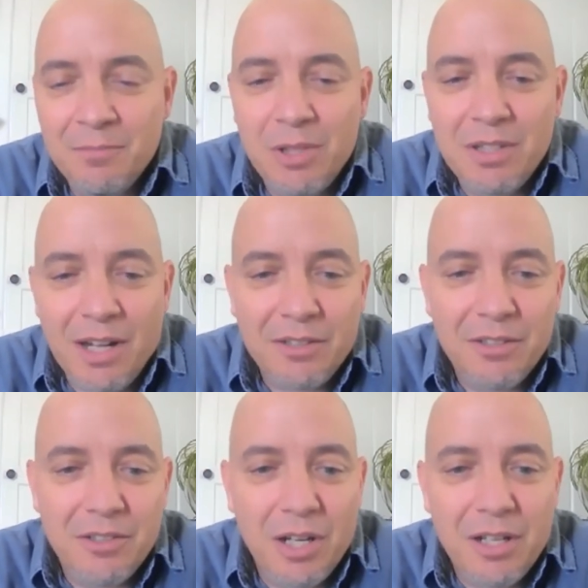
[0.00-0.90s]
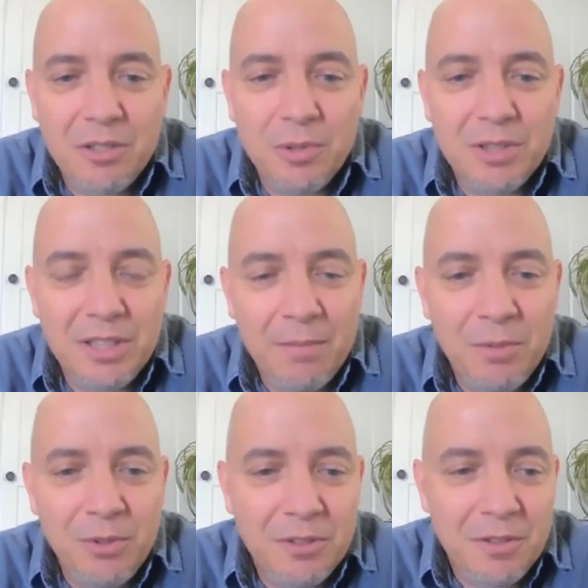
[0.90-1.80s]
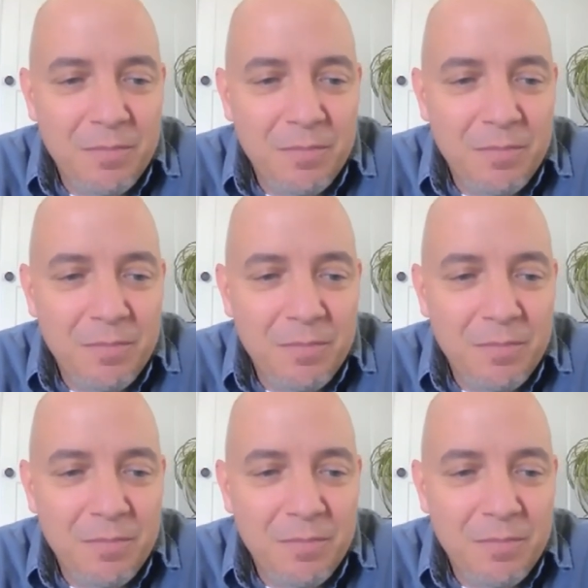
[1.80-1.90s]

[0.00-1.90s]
with Dr. Joshua Samuels,